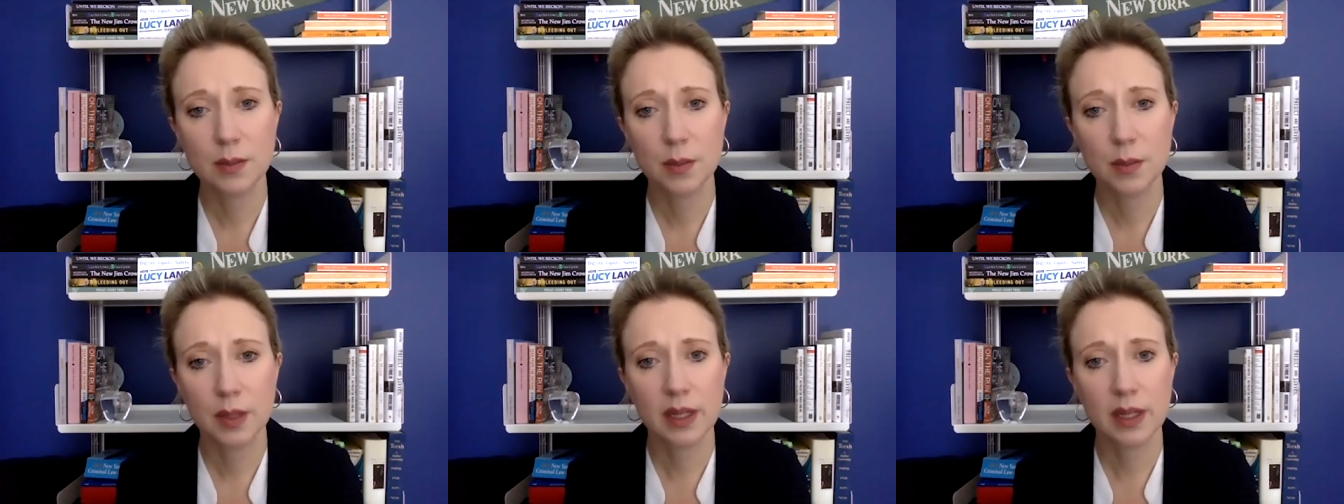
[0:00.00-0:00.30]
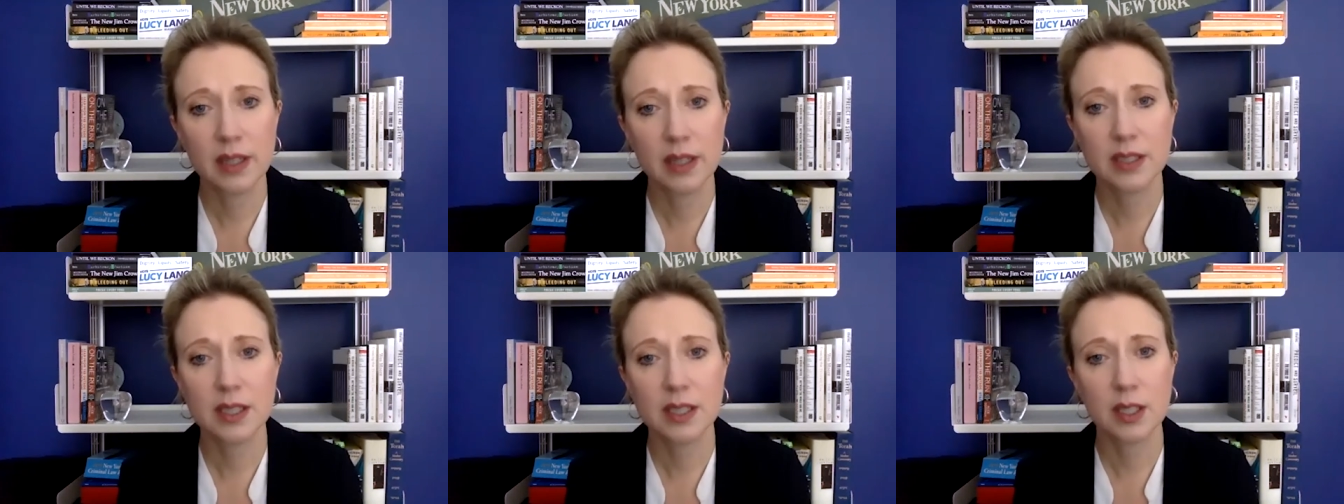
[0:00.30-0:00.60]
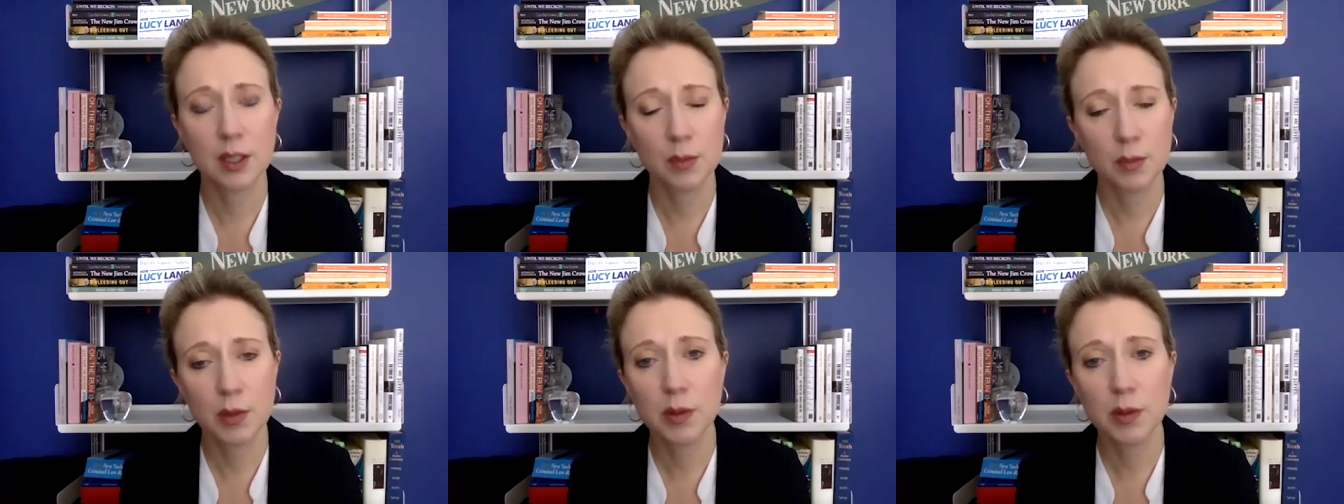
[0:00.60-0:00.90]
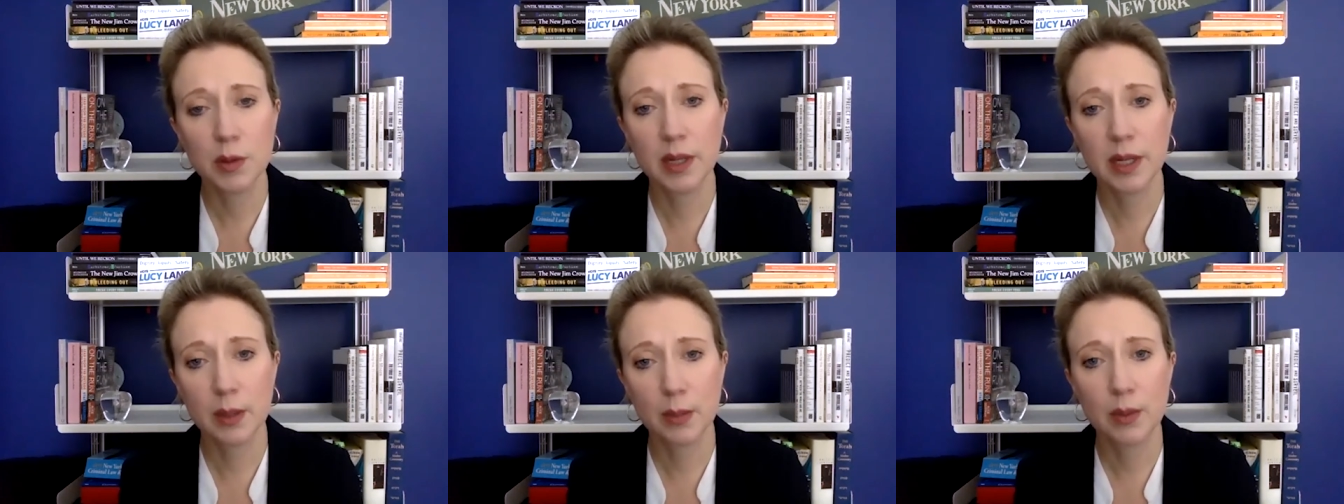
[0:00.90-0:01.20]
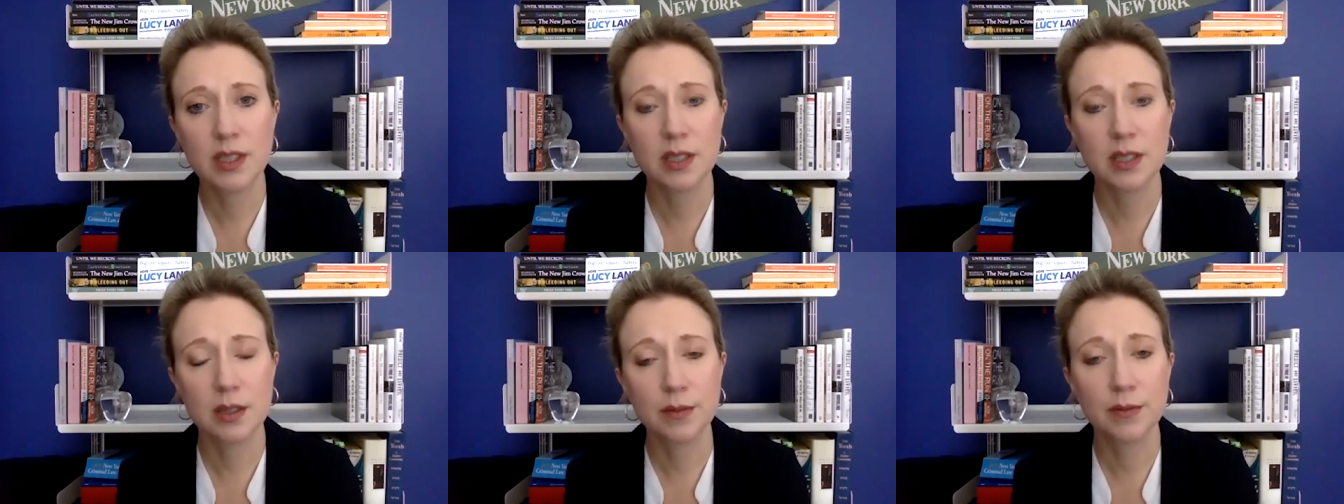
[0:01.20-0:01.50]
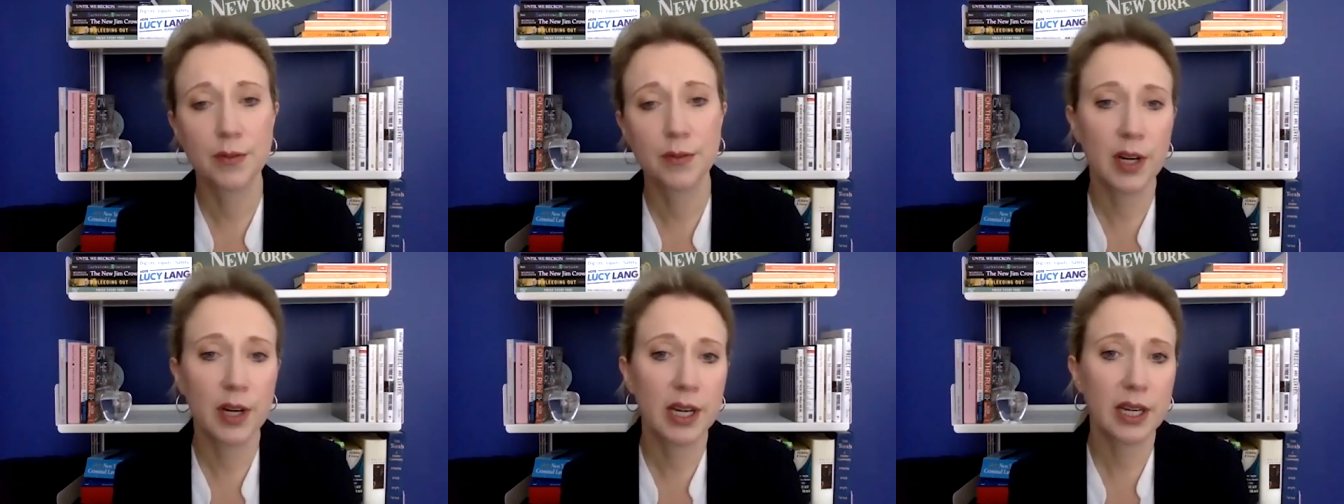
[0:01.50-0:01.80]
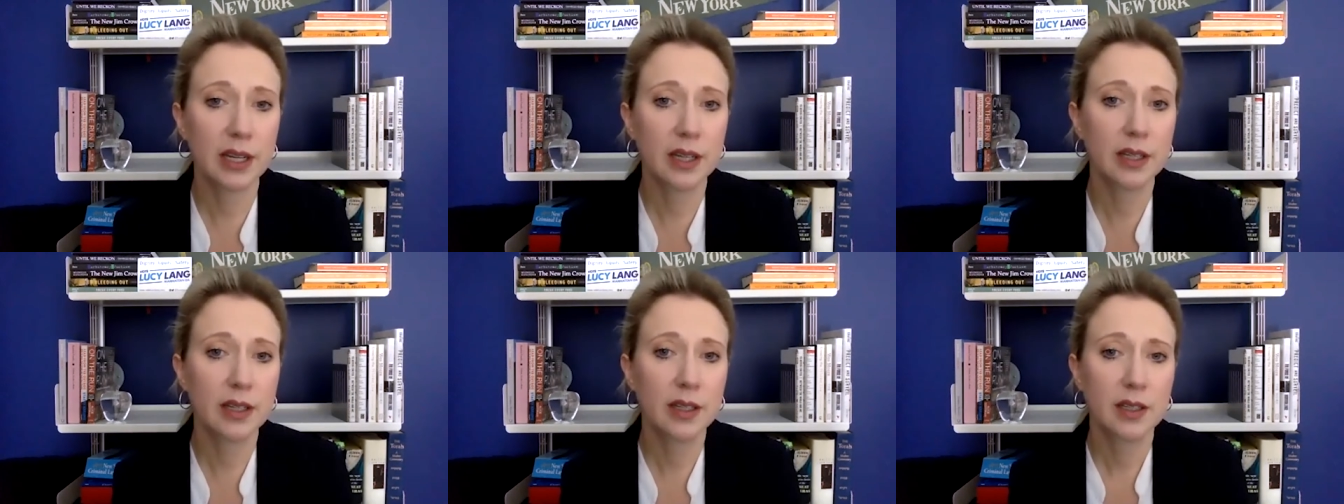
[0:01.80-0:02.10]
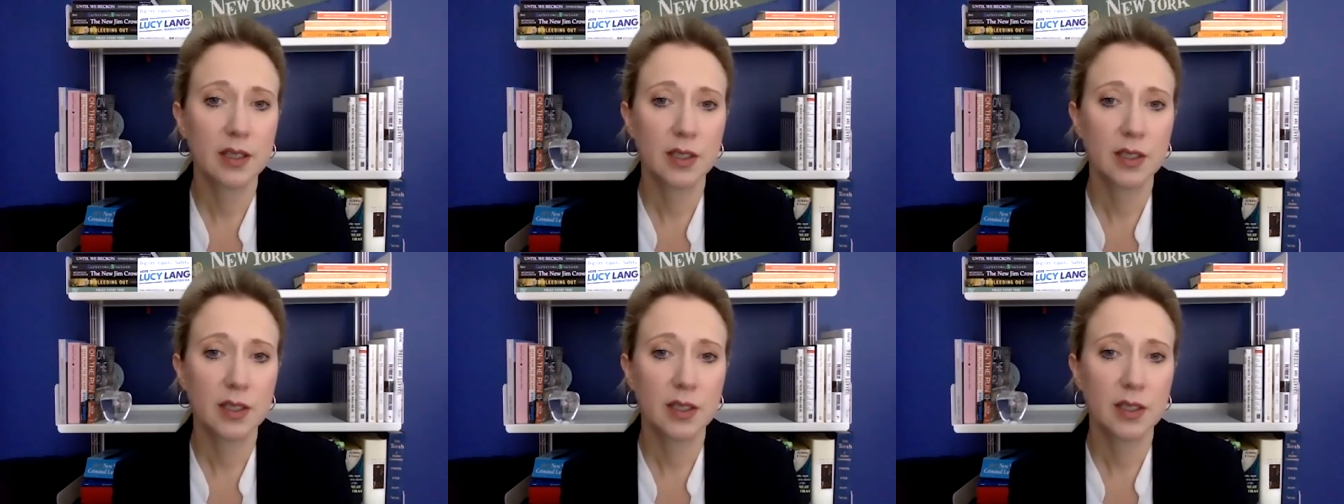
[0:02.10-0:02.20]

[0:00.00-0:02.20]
because the community was afraid